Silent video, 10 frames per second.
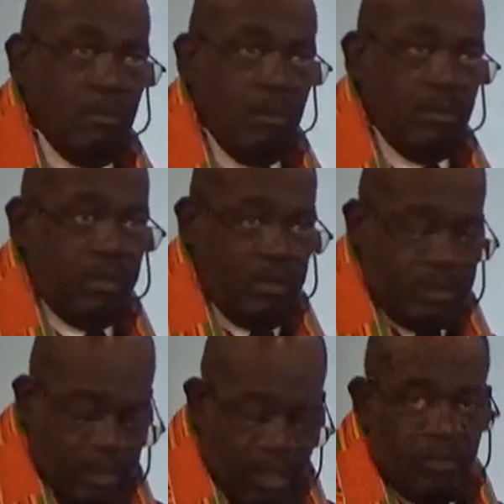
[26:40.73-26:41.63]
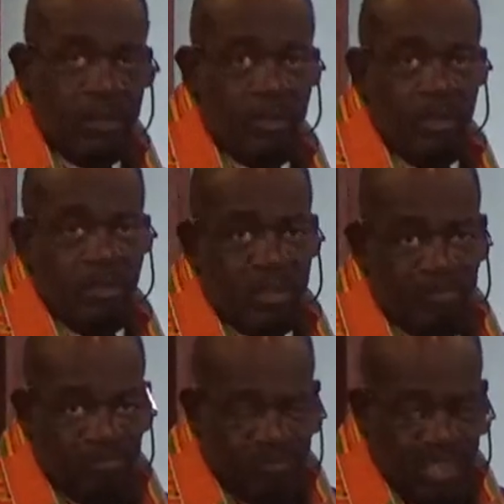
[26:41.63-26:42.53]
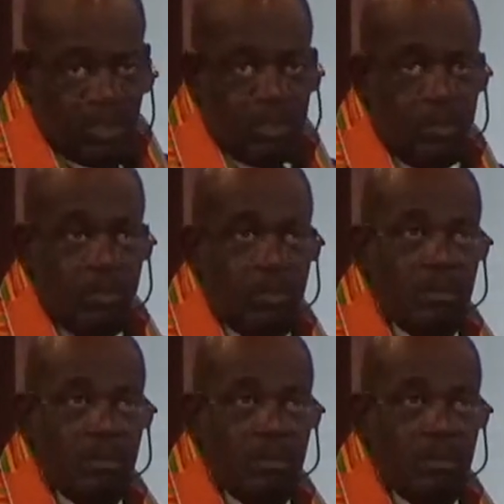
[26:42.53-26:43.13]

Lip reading: Because the integrity will convict you.